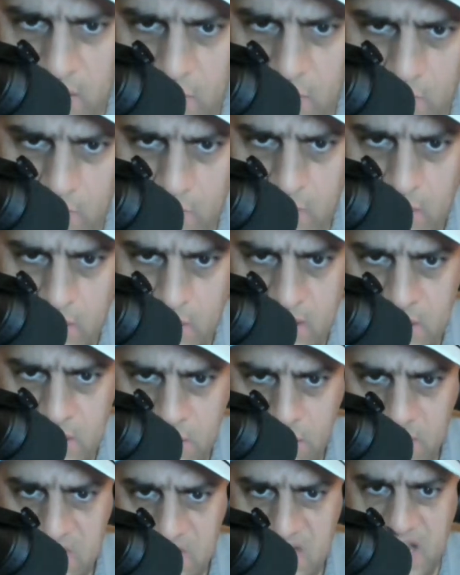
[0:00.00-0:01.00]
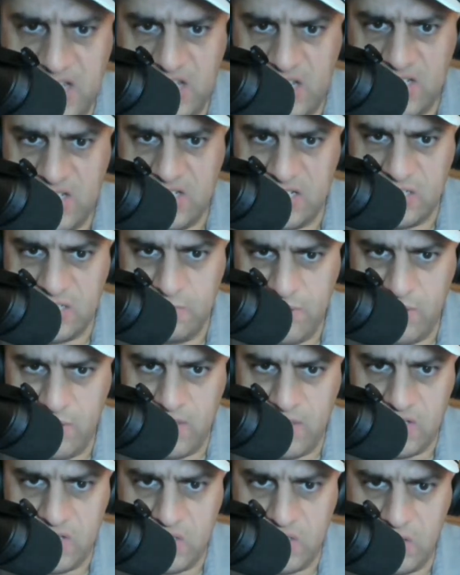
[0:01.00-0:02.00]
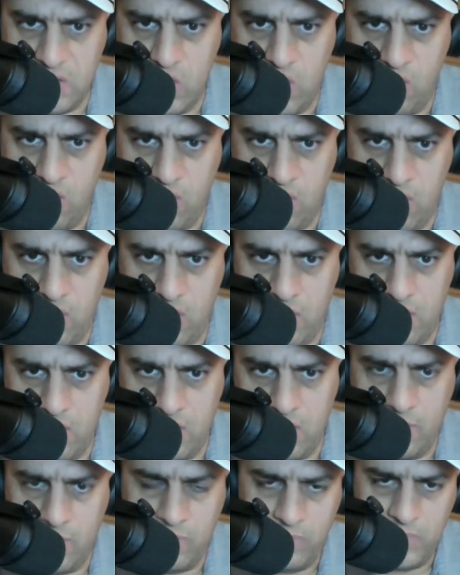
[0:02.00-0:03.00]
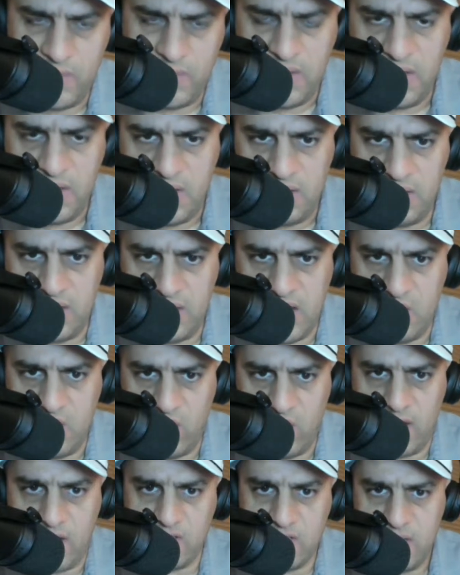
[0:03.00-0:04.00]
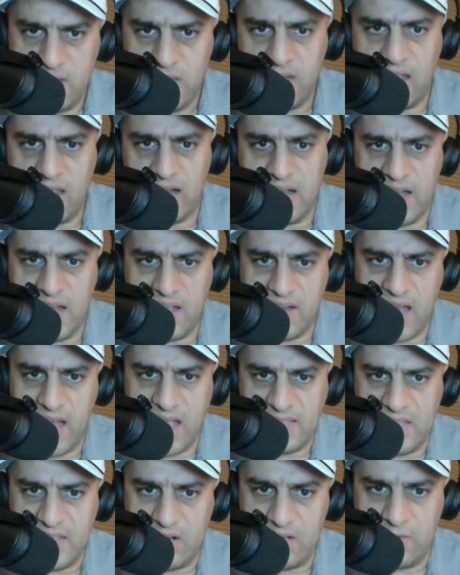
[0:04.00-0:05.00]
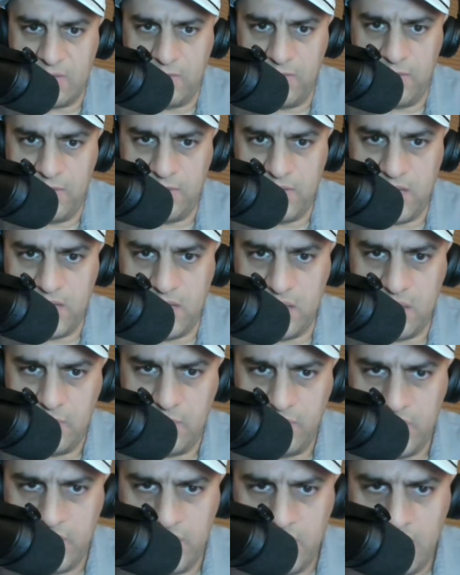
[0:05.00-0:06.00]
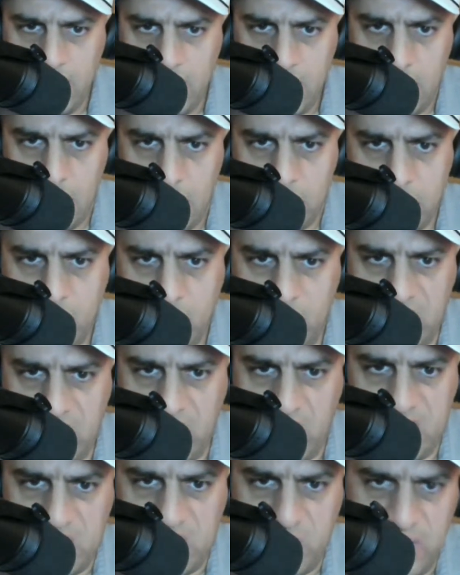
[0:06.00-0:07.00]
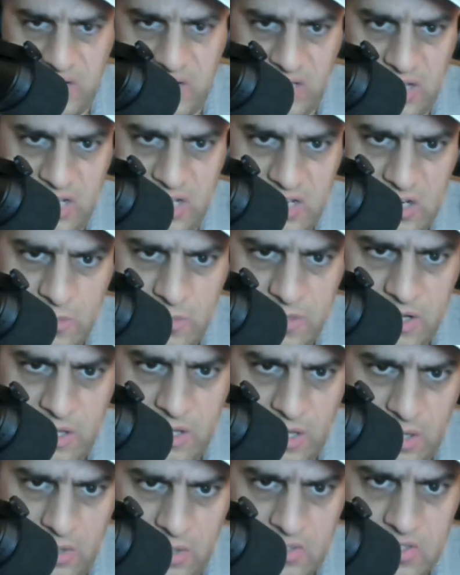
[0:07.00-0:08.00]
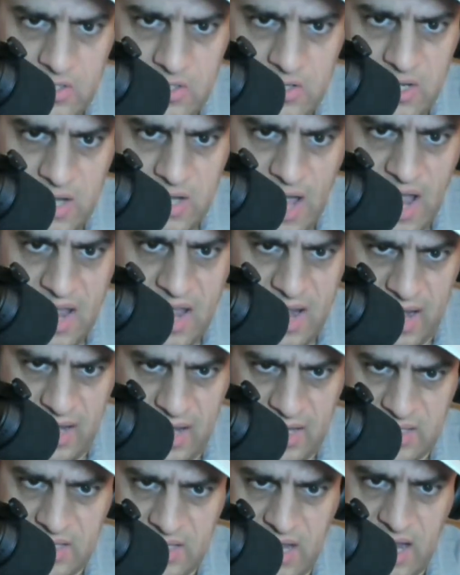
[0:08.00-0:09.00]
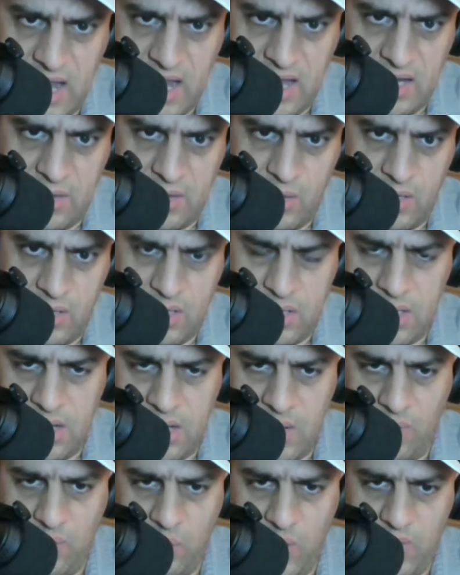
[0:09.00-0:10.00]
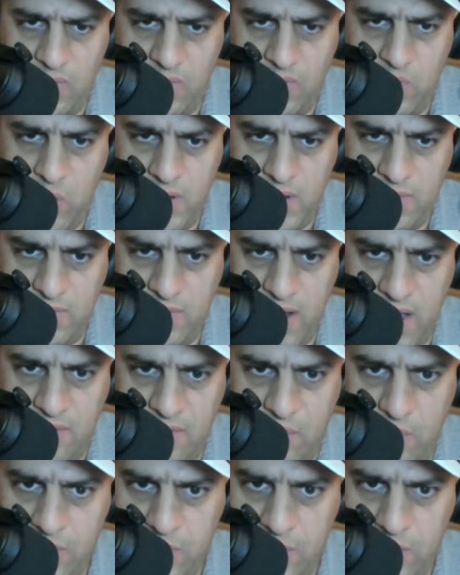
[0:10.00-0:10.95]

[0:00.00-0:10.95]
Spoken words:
until Sanchez's experience took over in the late rounds. Got a knockdown in the 15th. Scorecards were a little bit closer than I had it because I had it in the area 145,